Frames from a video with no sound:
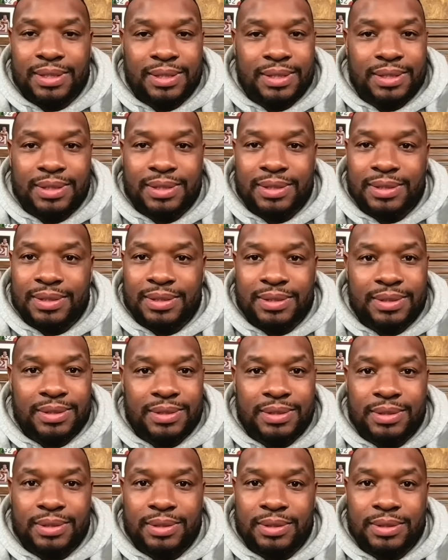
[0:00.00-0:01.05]

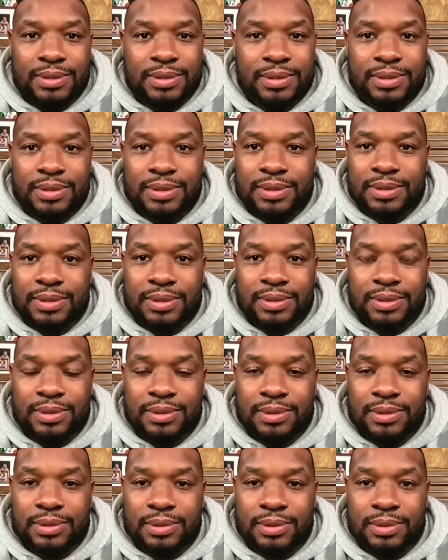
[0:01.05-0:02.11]

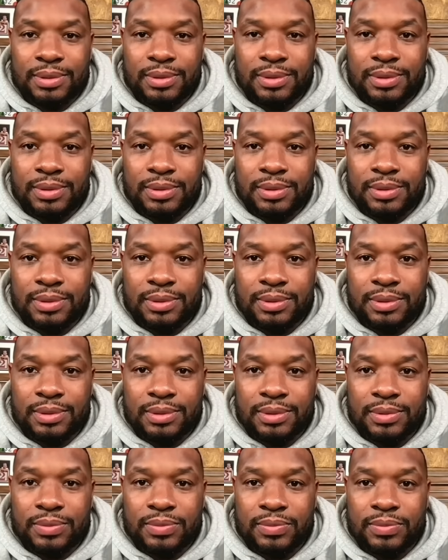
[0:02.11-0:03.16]

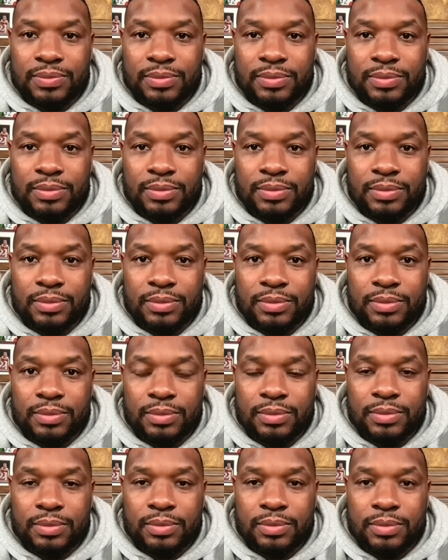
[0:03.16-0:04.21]

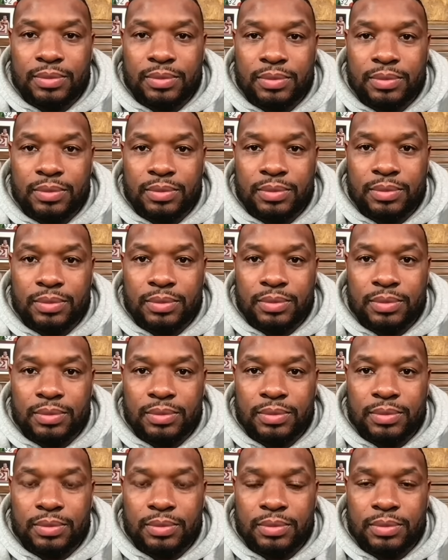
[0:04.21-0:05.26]

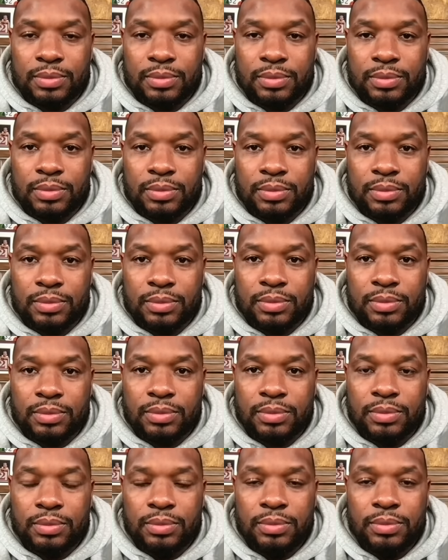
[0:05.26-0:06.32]

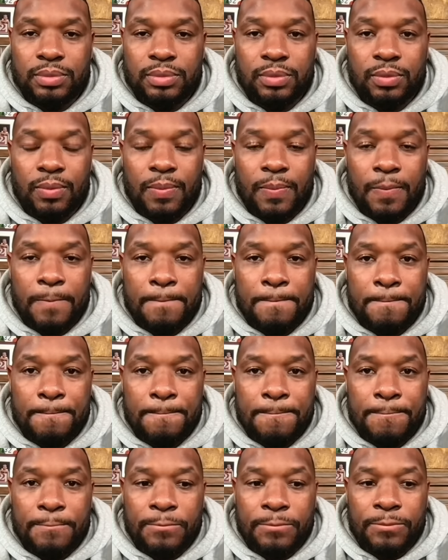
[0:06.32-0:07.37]

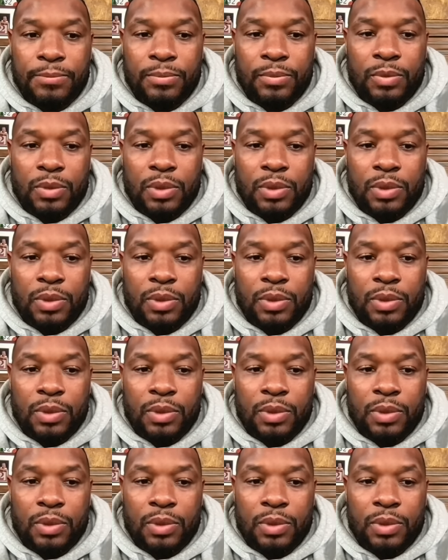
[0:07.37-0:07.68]
No words are spoken by the person on screen.